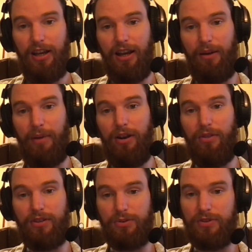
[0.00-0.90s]
I know
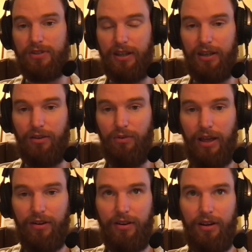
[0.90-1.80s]
this was a
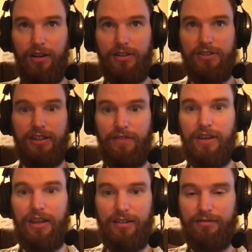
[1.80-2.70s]
rather
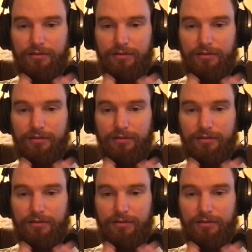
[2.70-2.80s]
significant